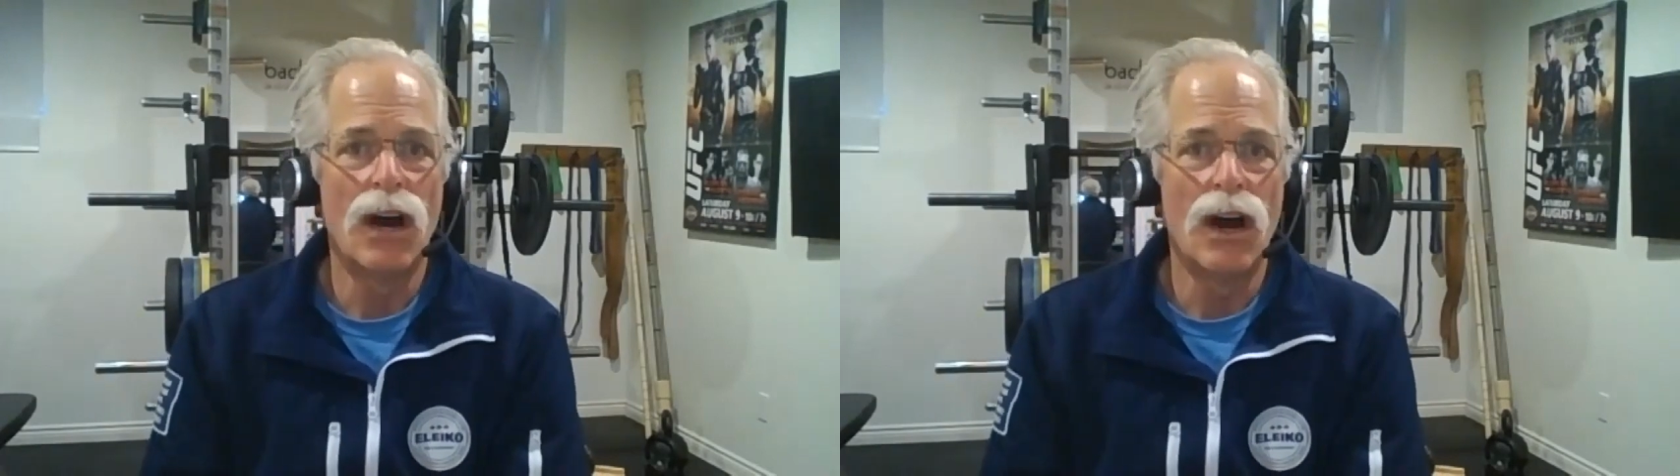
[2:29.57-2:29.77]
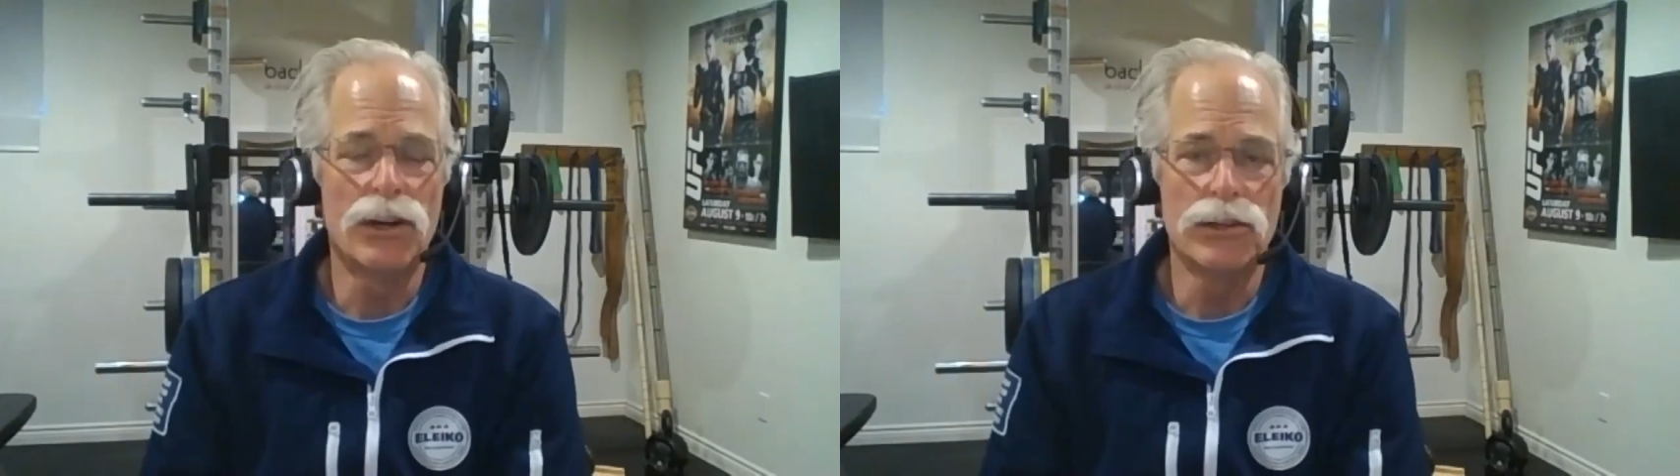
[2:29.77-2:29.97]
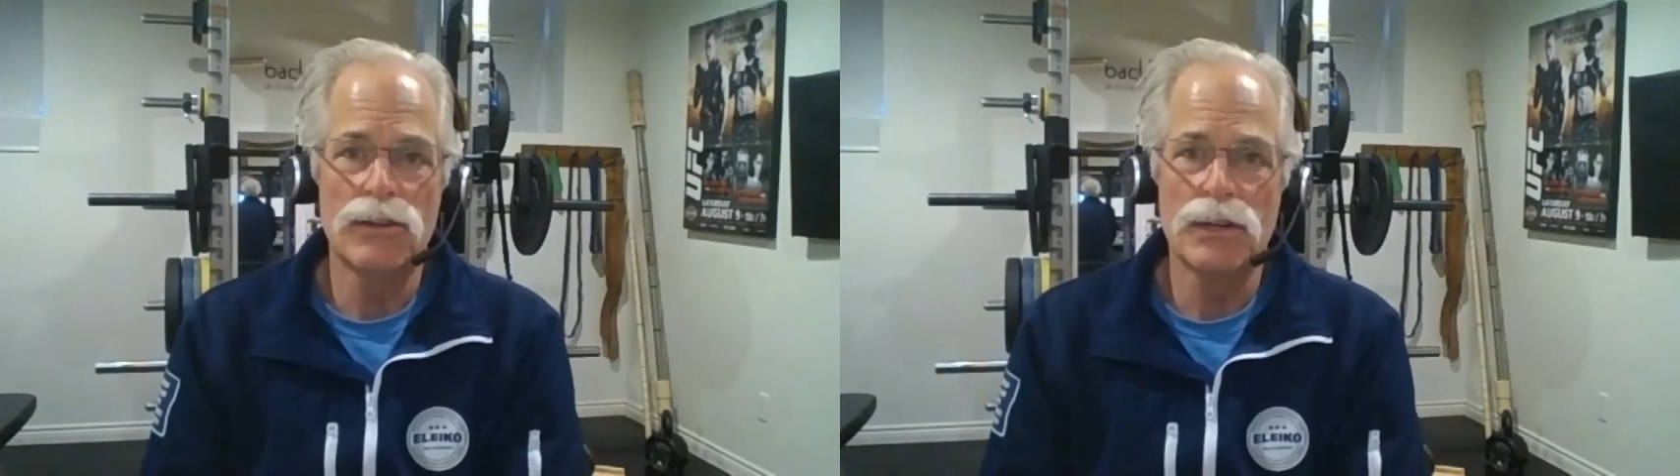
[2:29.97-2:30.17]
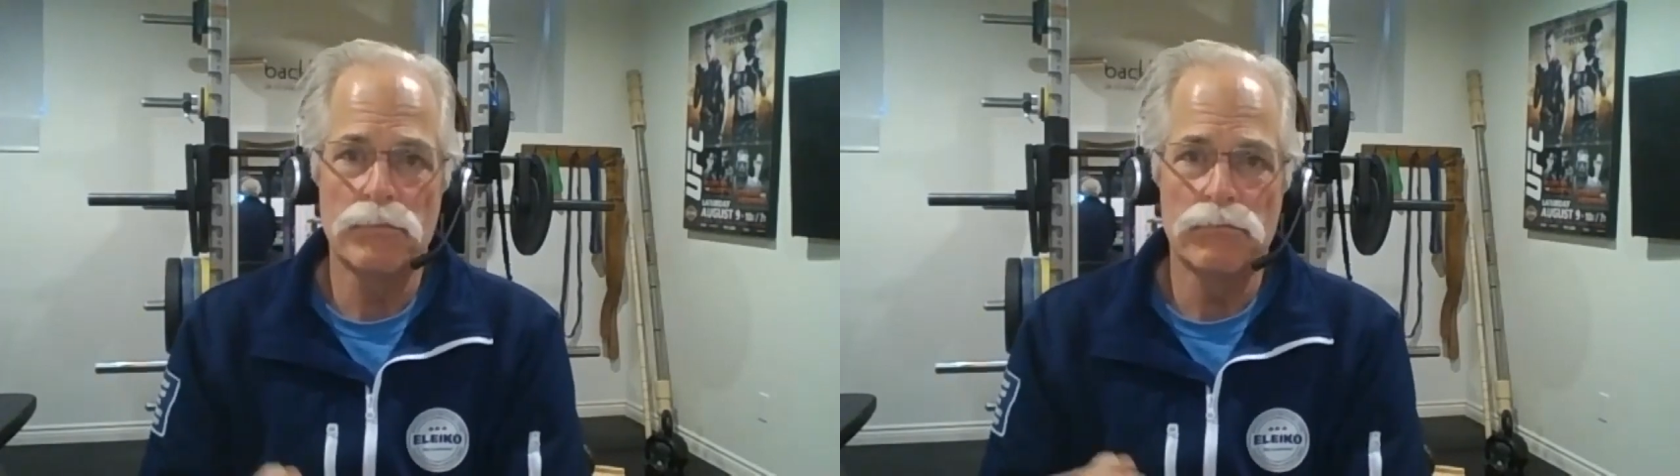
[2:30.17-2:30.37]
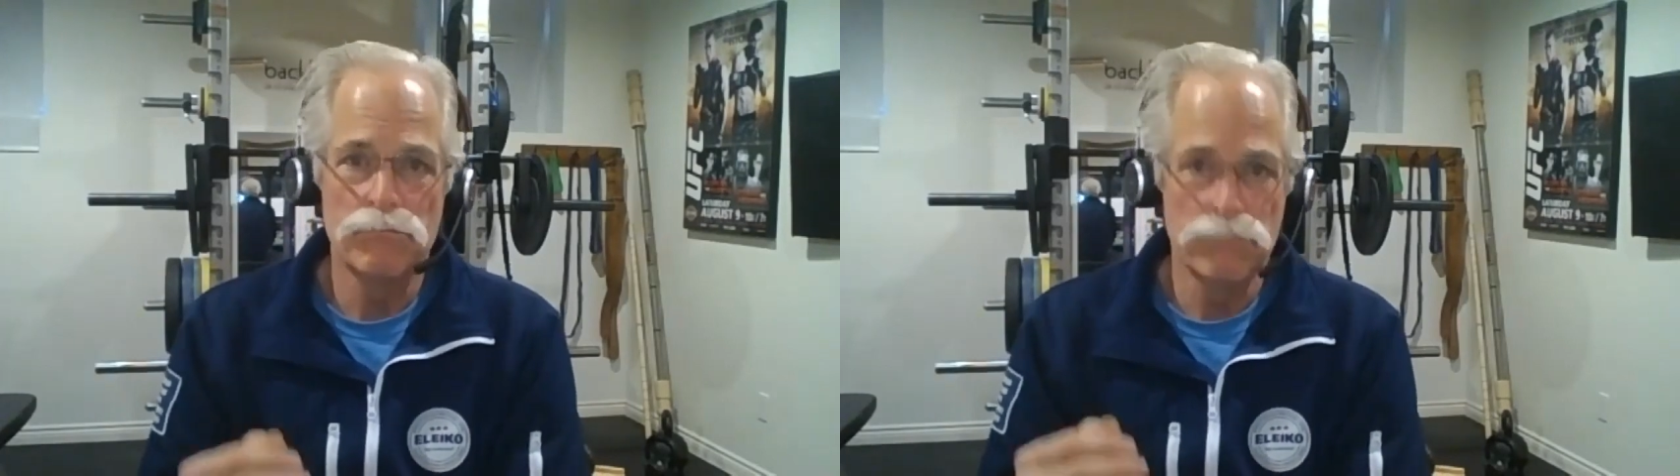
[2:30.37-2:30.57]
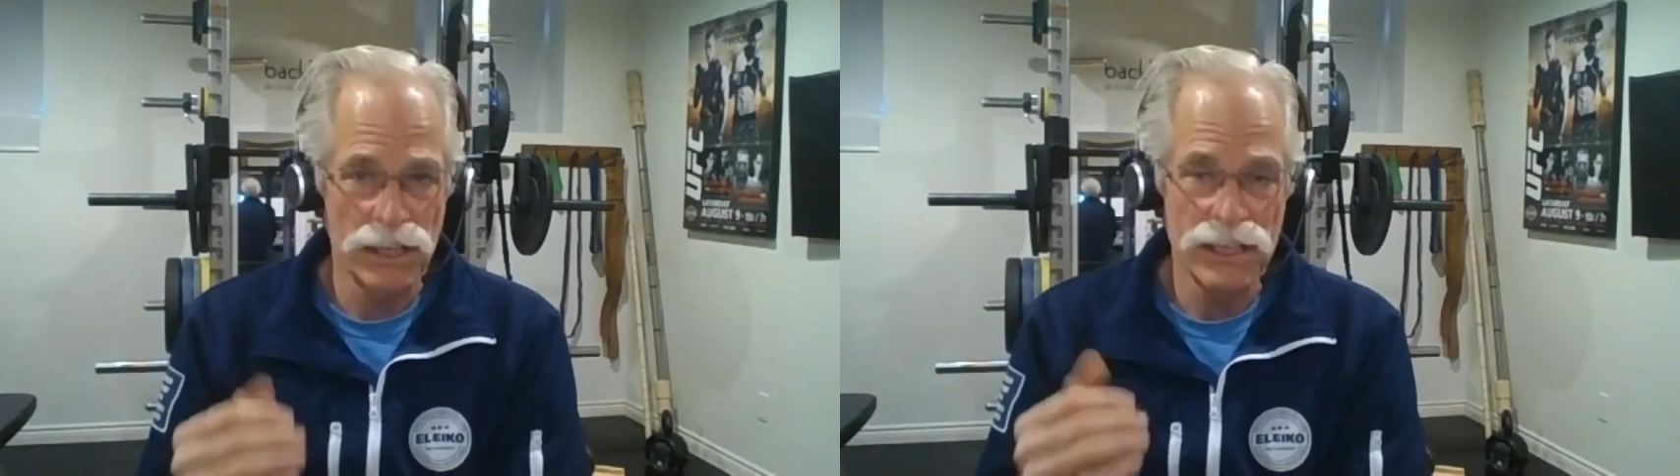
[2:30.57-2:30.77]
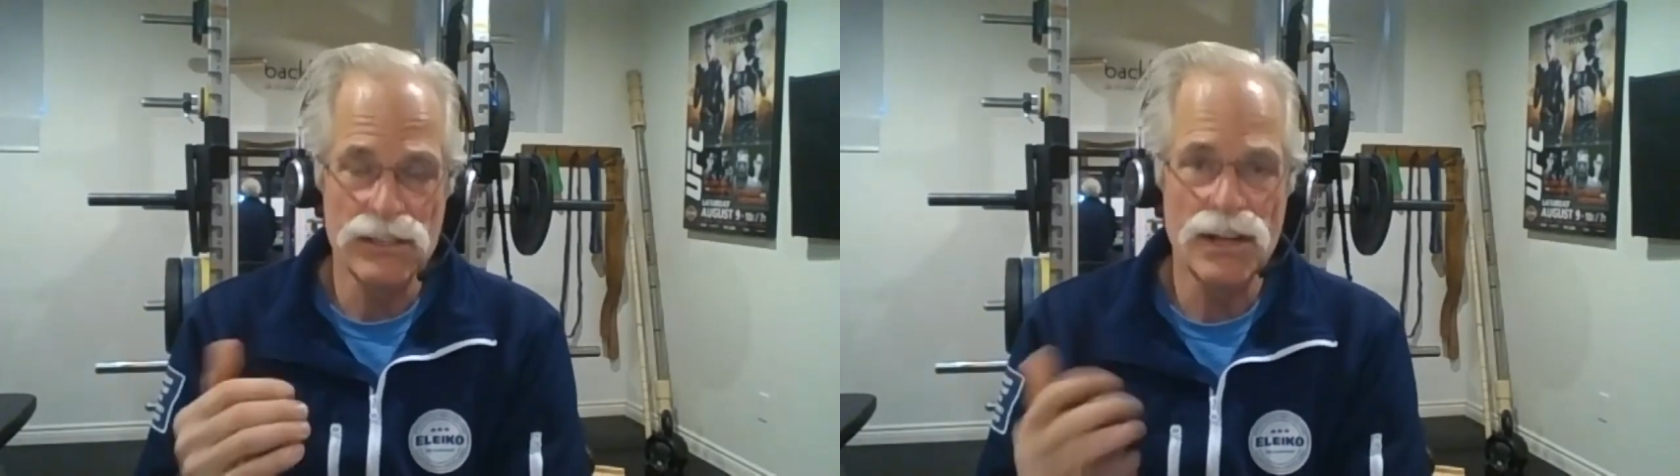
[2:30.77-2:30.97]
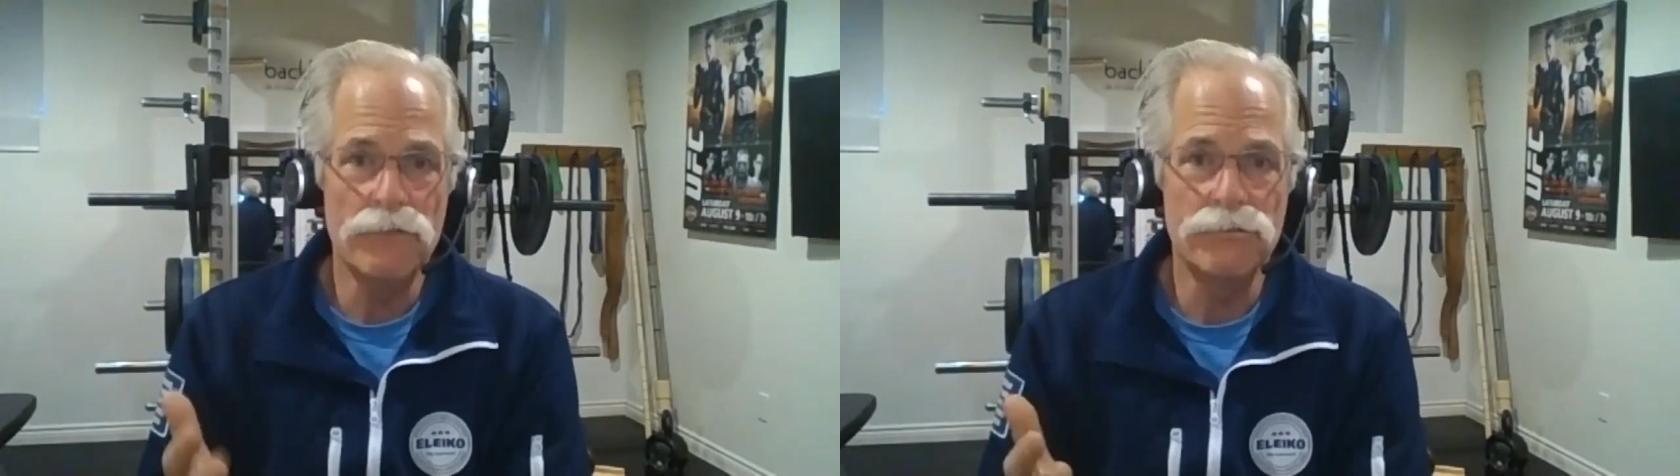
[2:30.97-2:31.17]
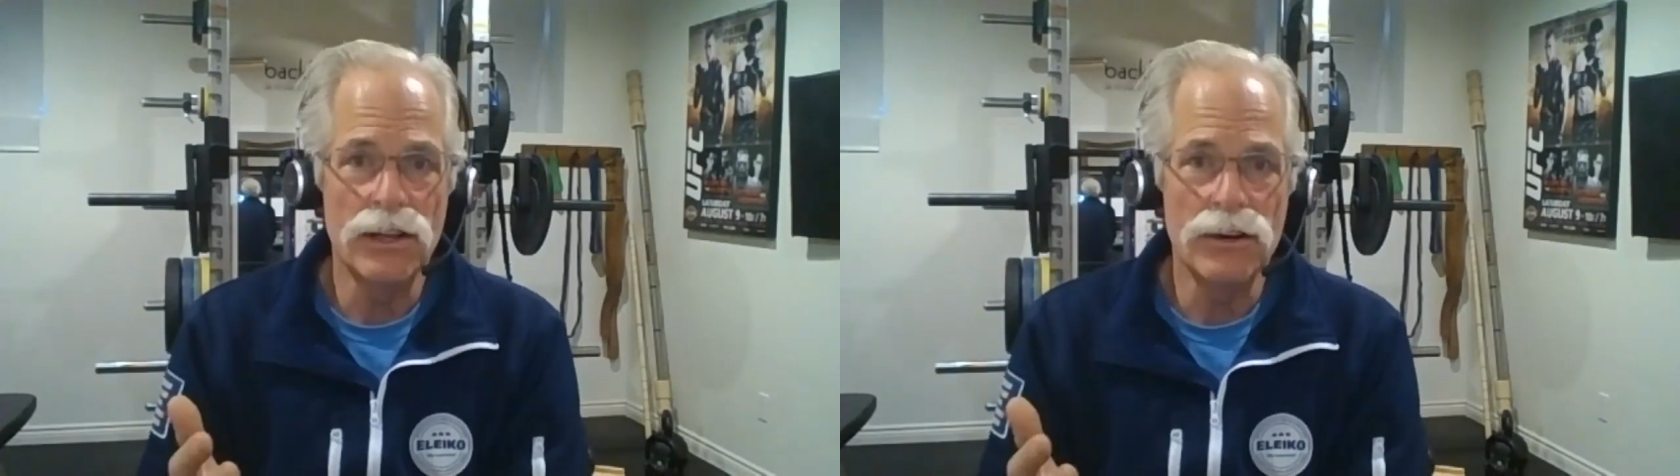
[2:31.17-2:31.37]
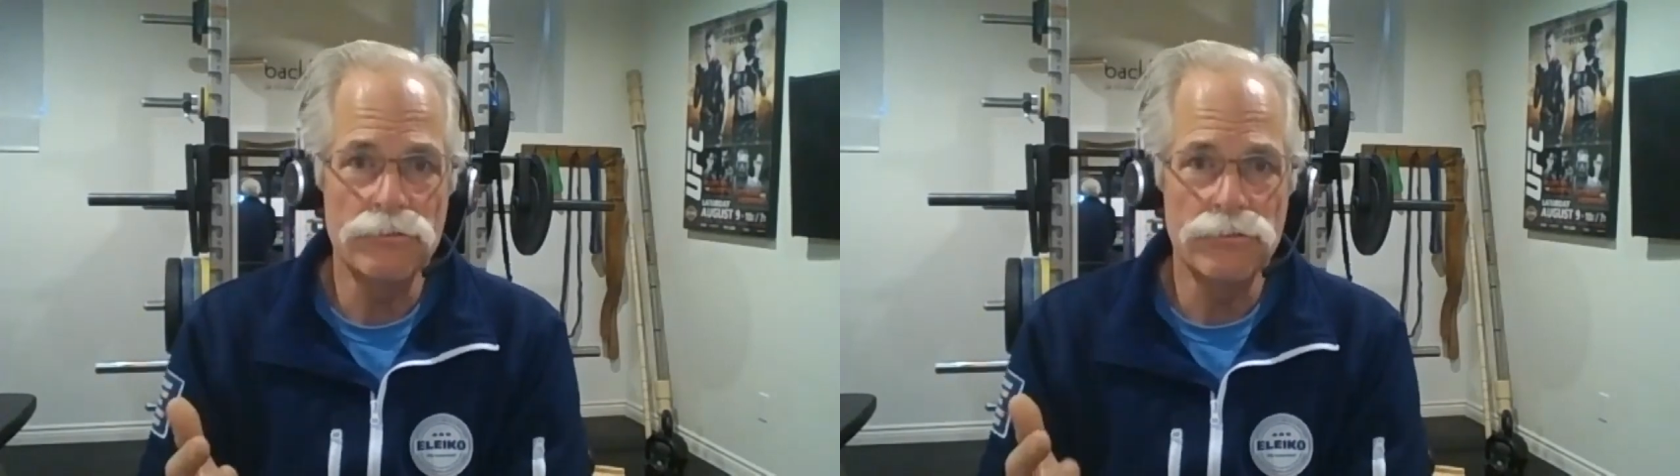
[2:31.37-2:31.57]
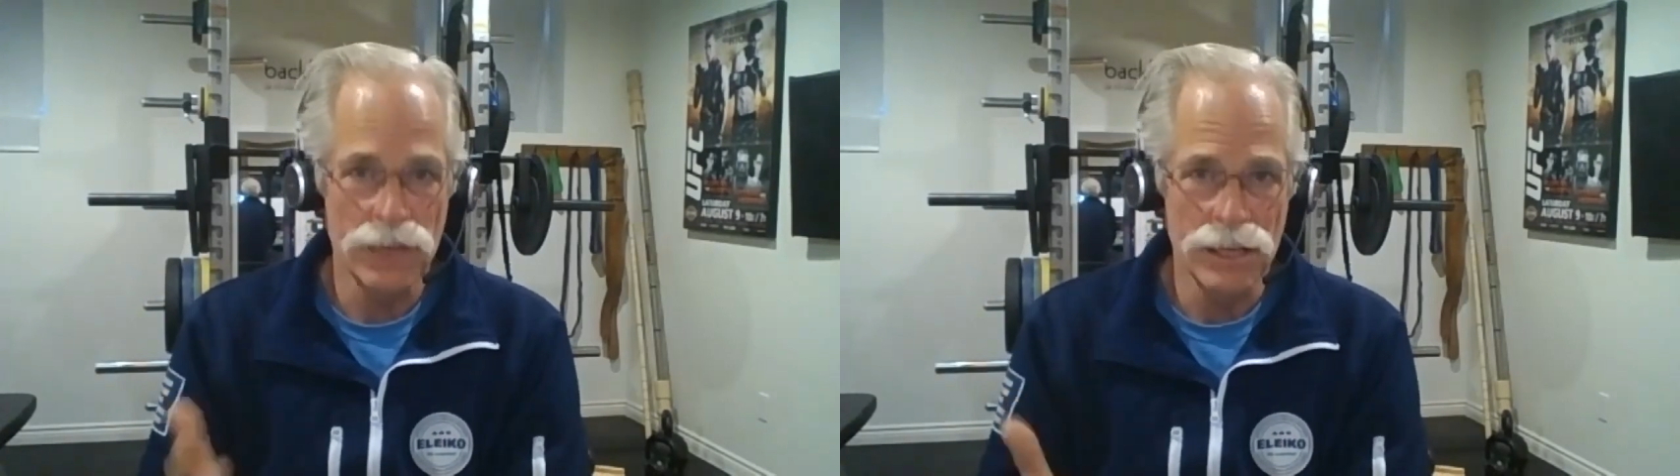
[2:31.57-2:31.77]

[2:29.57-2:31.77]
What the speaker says: Are you going to play tough love